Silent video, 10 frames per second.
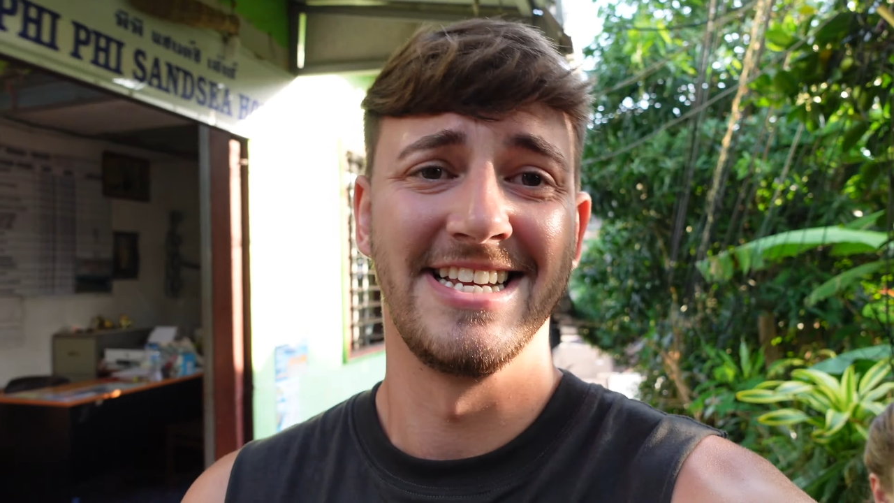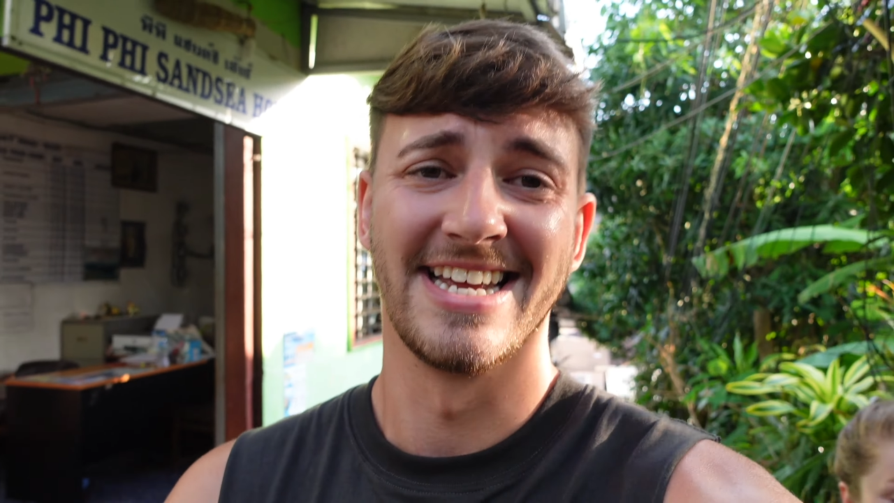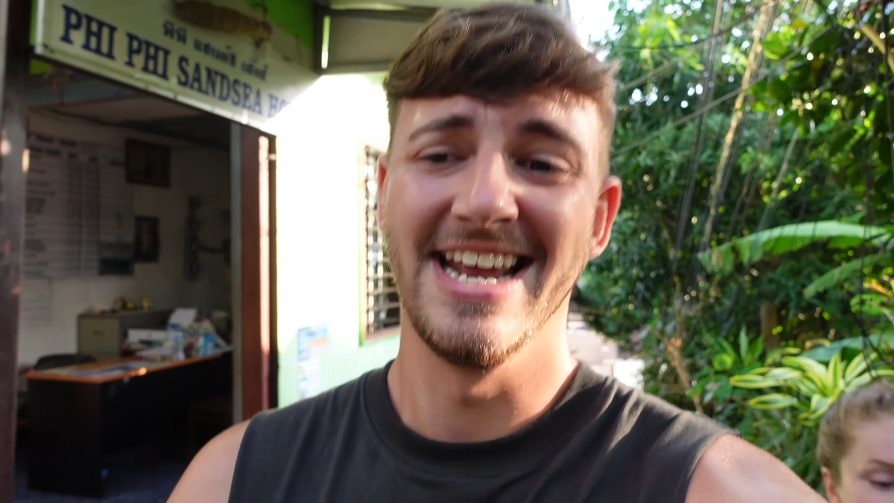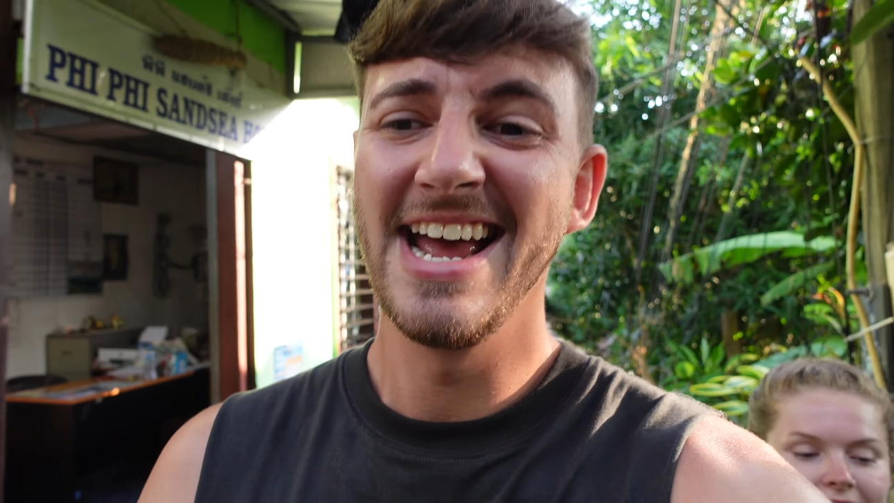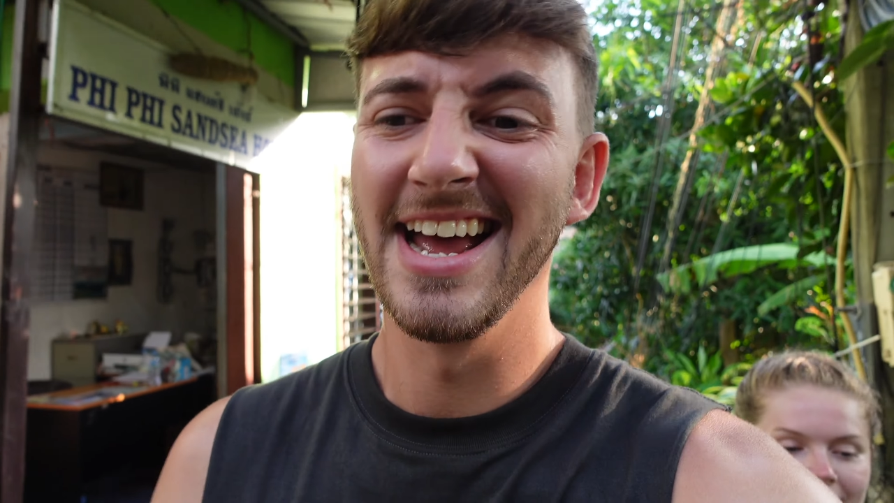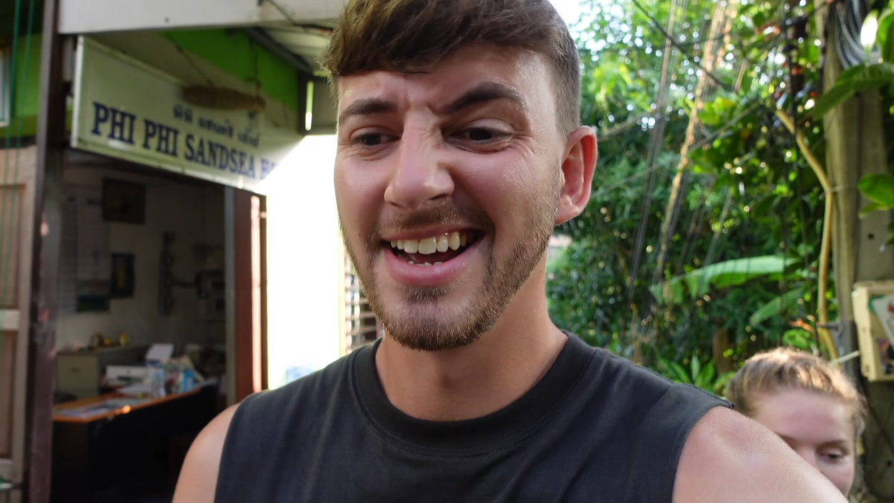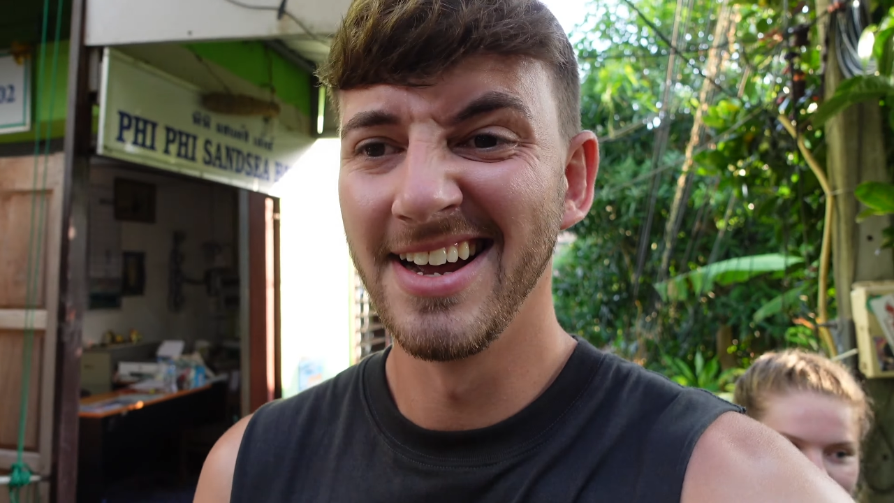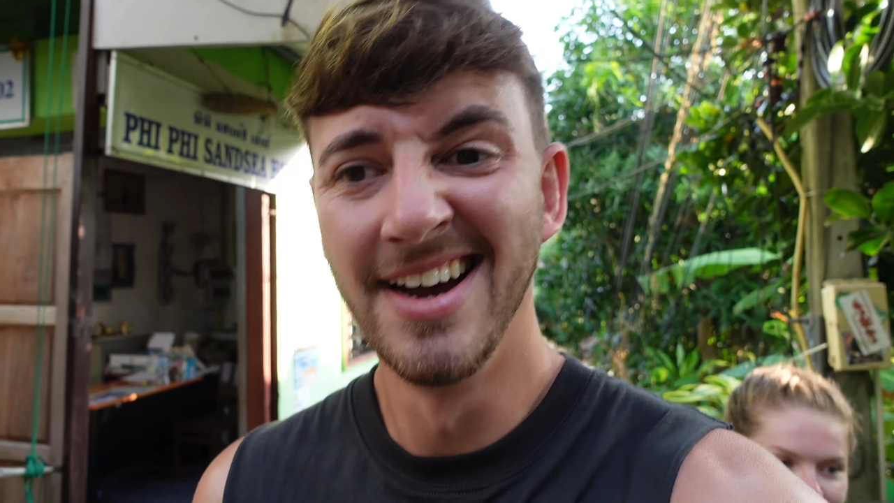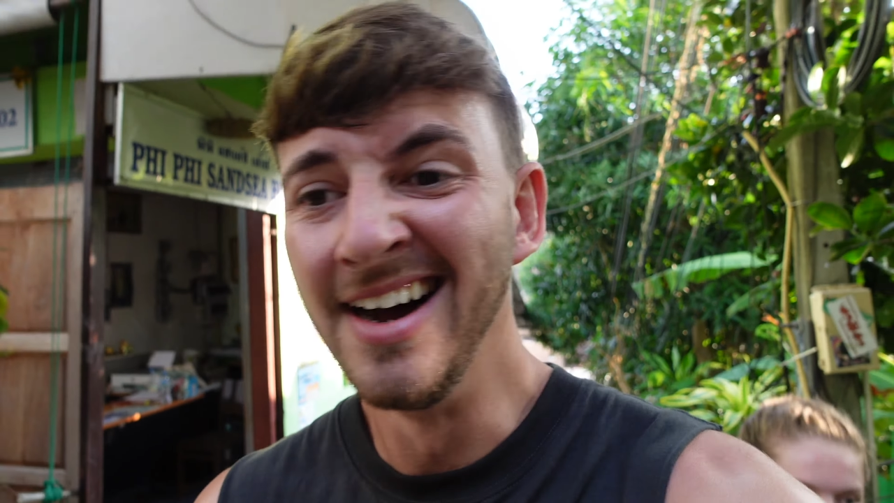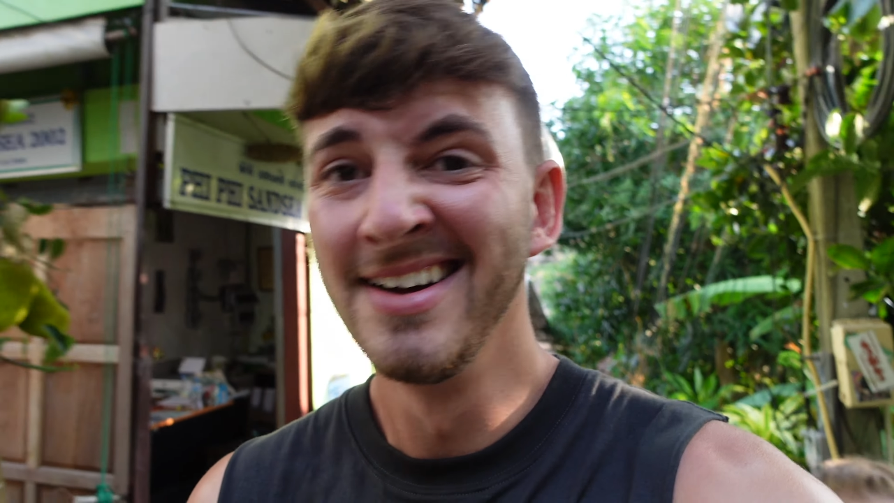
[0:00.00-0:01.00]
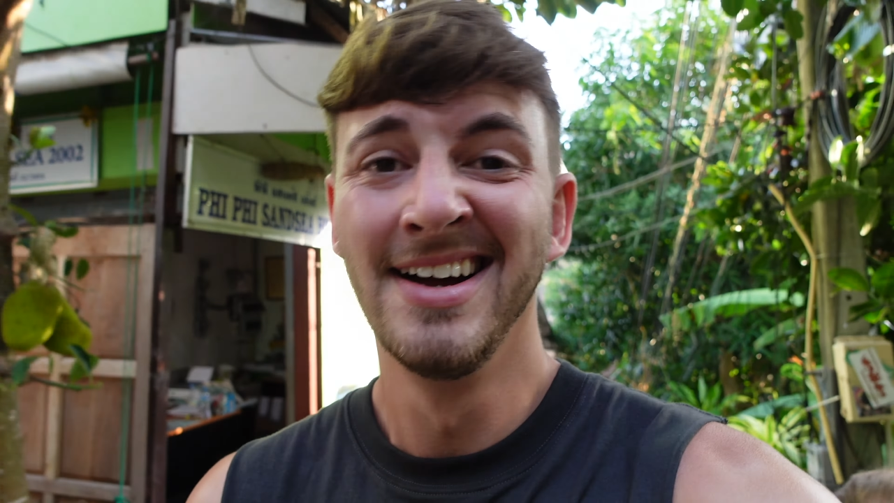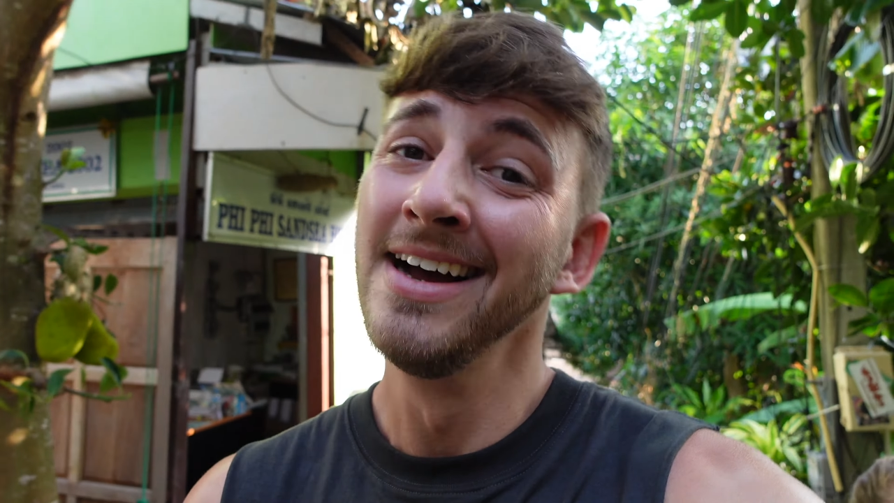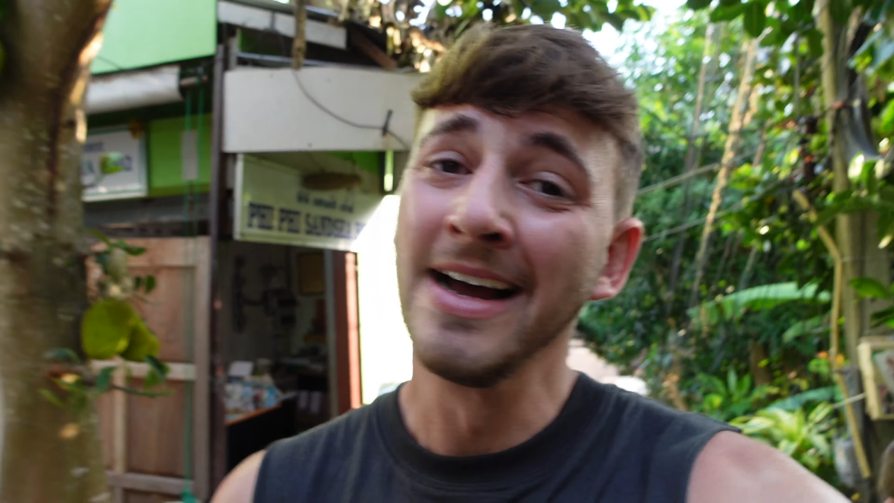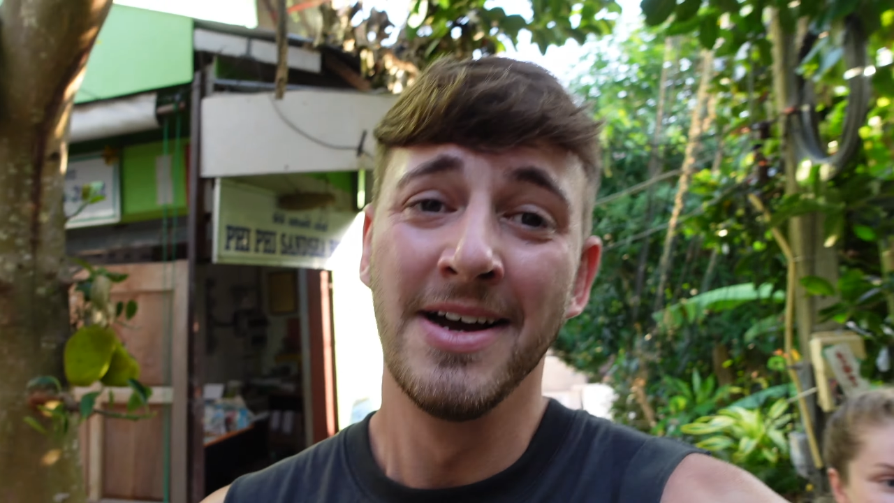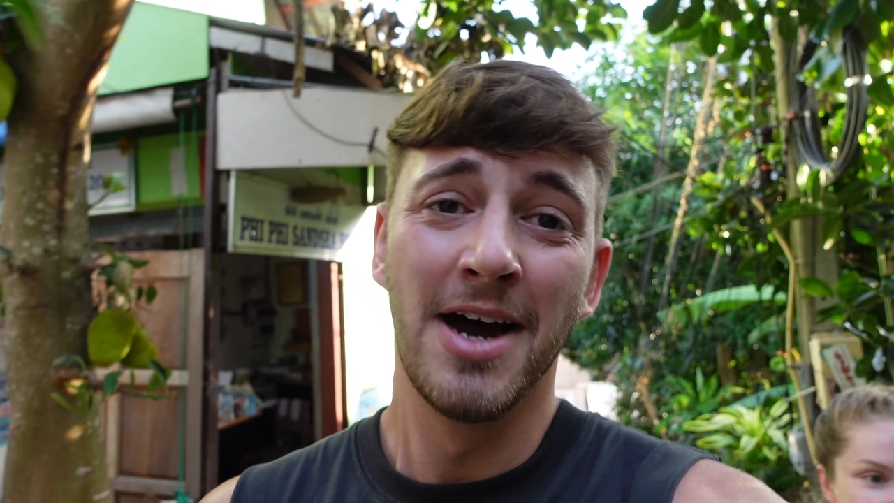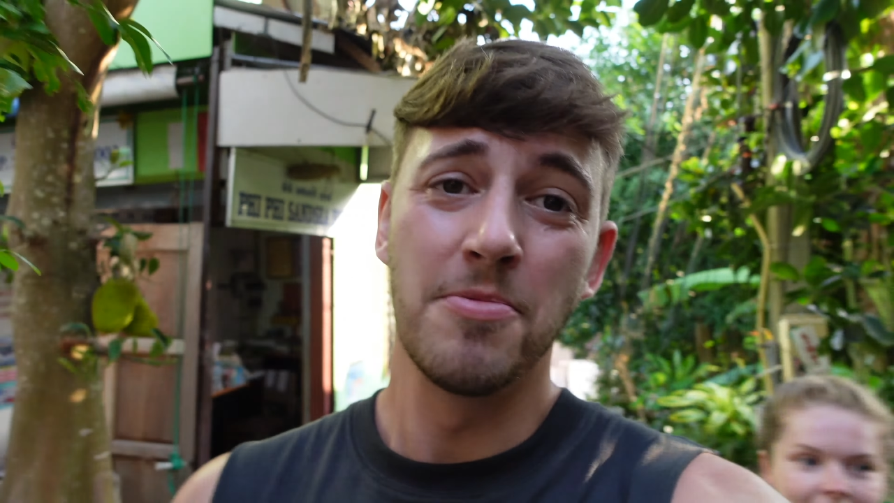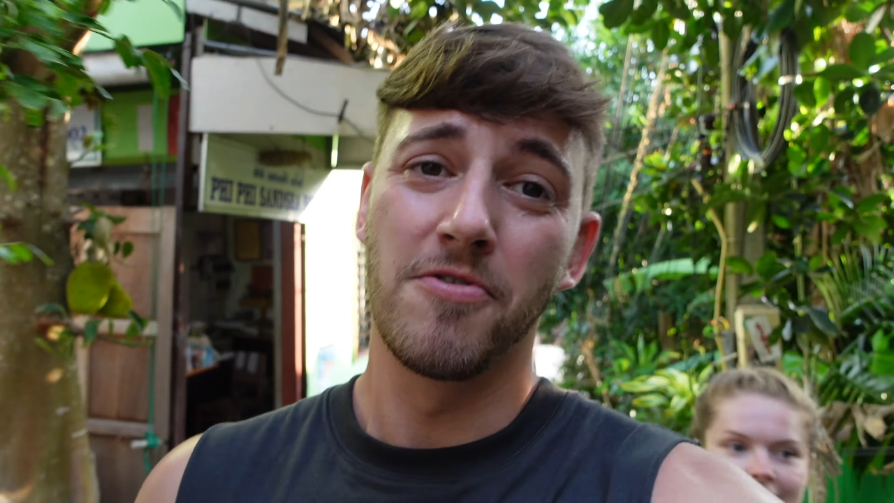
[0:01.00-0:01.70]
As you can hear, I'm